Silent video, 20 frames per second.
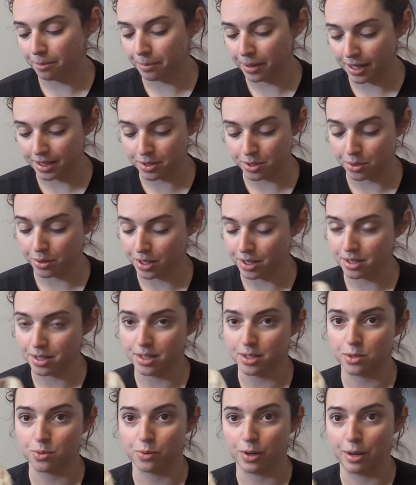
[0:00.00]
And so this
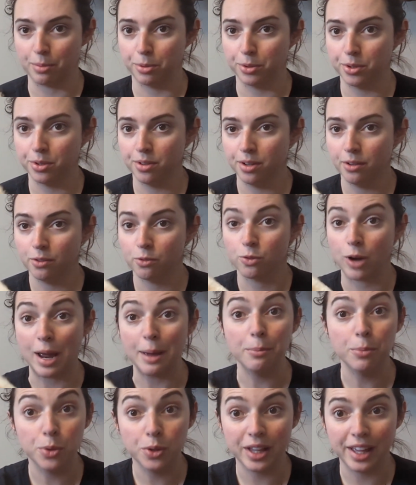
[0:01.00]
is
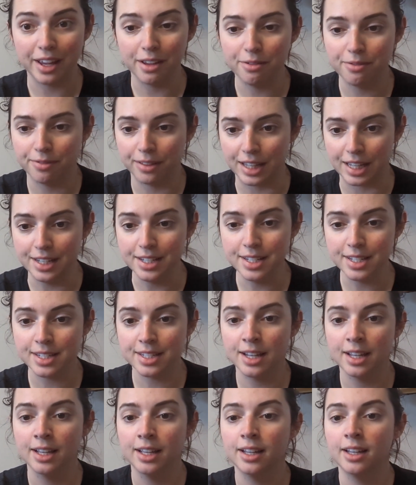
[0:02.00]
rambouillet fleece.
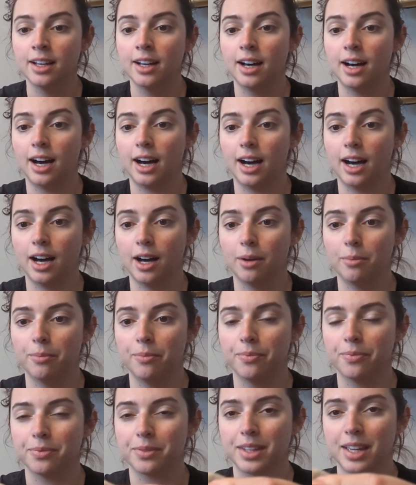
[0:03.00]
And
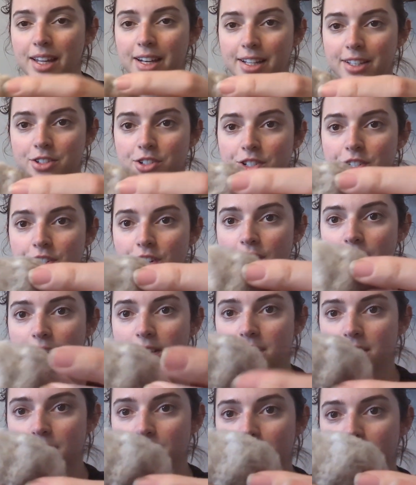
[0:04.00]
it's
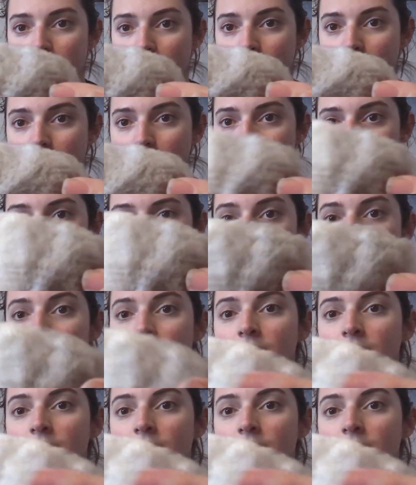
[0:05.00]
just like,